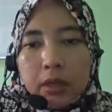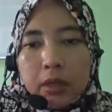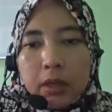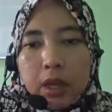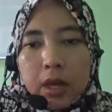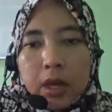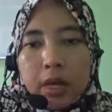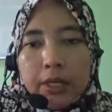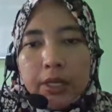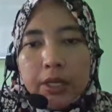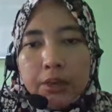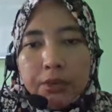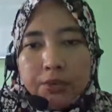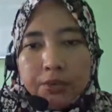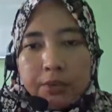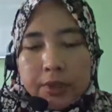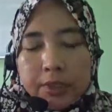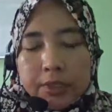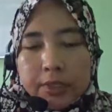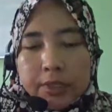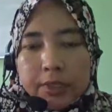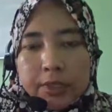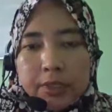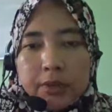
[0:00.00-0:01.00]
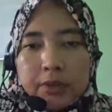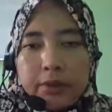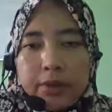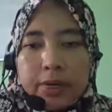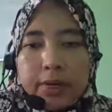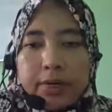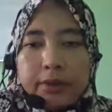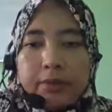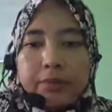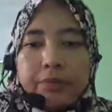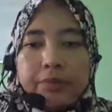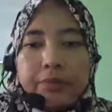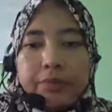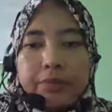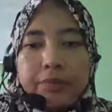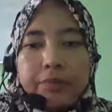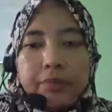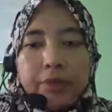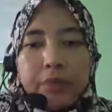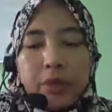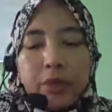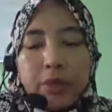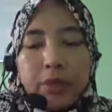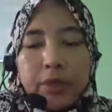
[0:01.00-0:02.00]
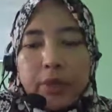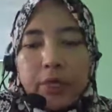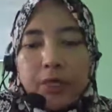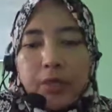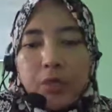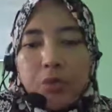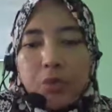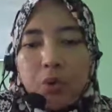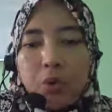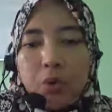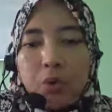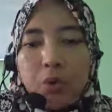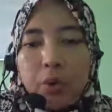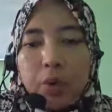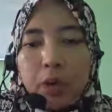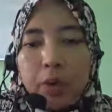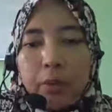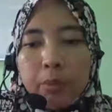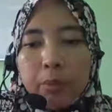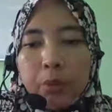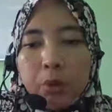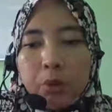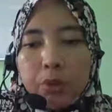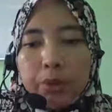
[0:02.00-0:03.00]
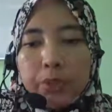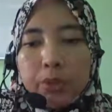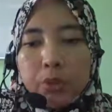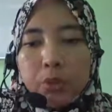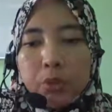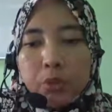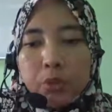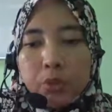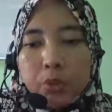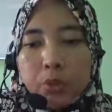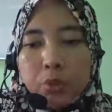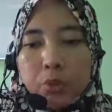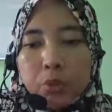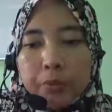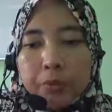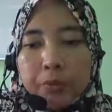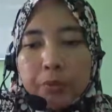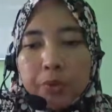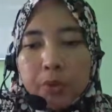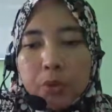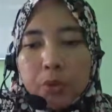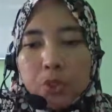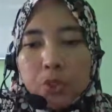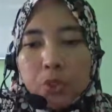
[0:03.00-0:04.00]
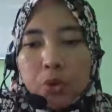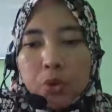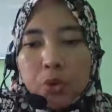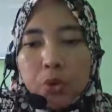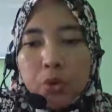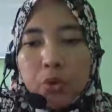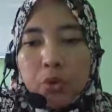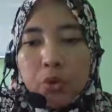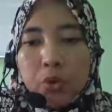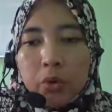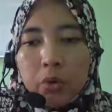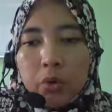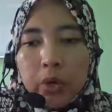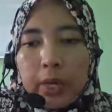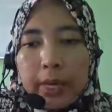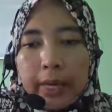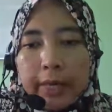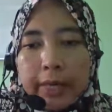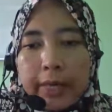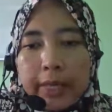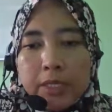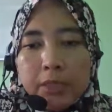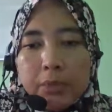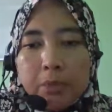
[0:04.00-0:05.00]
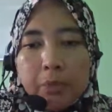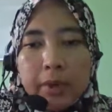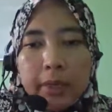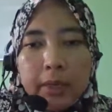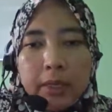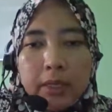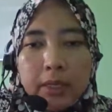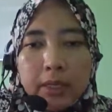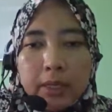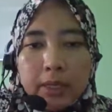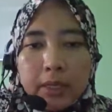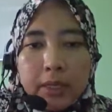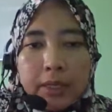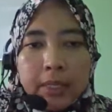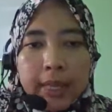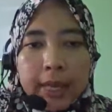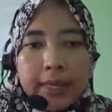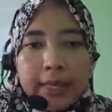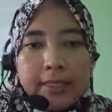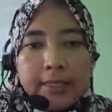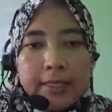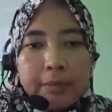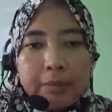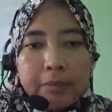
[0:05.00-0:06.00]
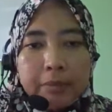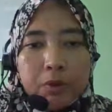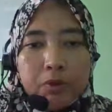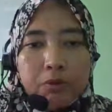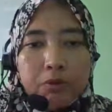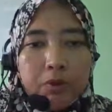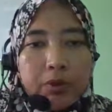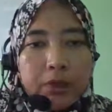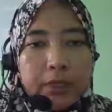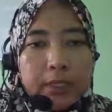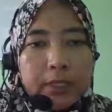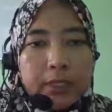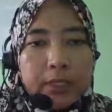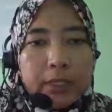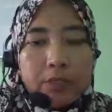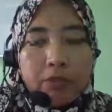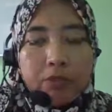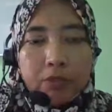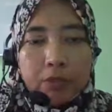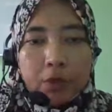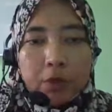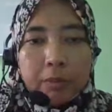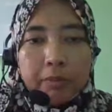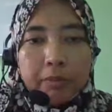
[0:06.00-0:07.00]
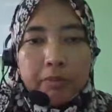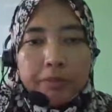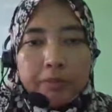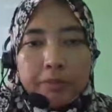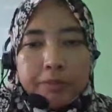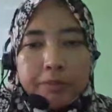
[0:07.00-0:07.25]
are different, right? Okay, so I'm going to show and explain the example for the third form.